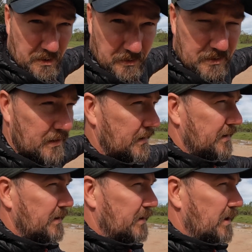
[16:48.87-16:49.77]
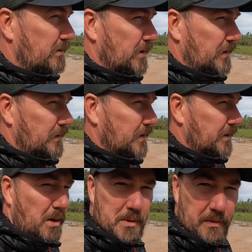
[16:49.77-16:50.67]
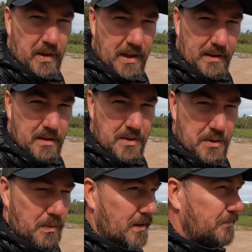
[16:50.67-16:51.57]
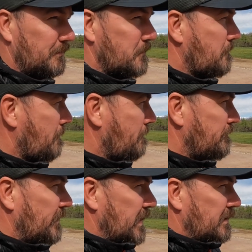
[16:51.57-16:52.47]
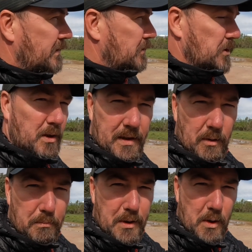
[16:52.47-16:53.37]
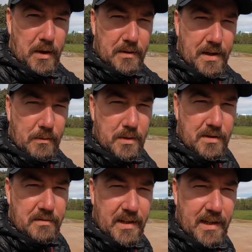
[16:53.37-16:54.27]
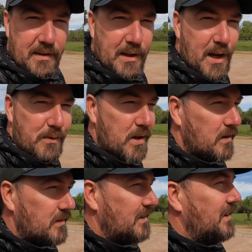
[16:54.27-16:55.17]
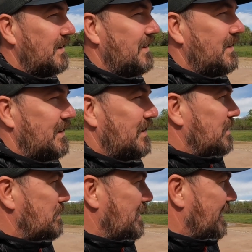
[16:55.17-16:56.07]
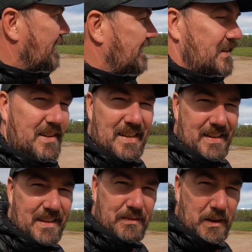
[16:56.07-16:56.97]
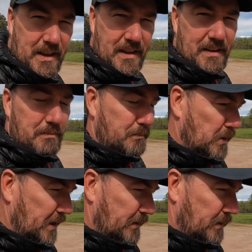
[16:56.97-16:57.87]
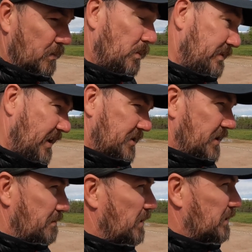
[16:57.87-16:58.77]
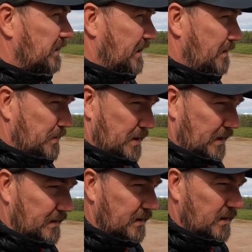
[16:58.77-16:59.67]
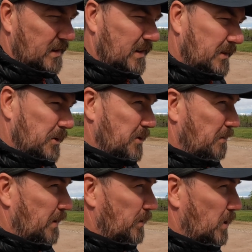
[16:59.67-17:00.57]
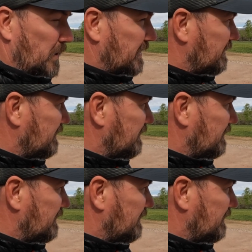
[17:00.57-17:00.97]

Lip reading: snow over the tops of the hills as well. Just got the old binoculars out surveying the area. But we're going to book into it, but we've actually booked a campsite just up the road.